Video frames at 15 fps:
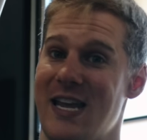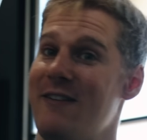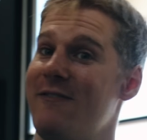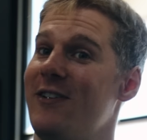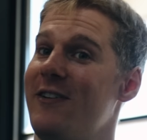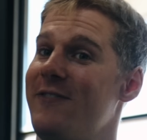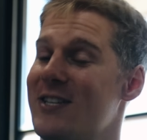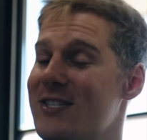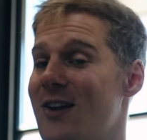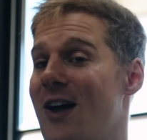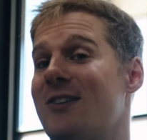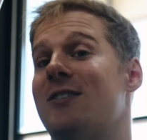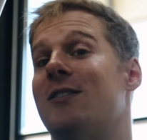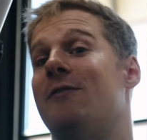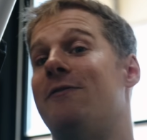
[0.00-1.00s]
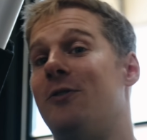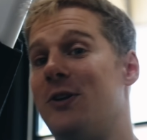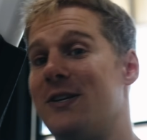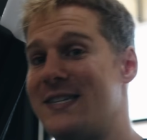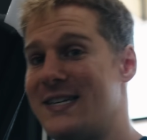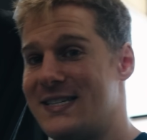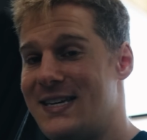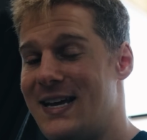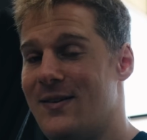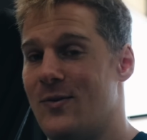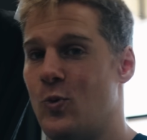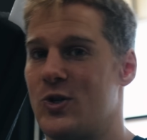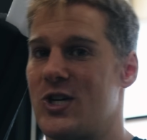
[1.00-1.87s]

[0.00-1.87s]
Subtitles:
even if it's not to the fullest extent.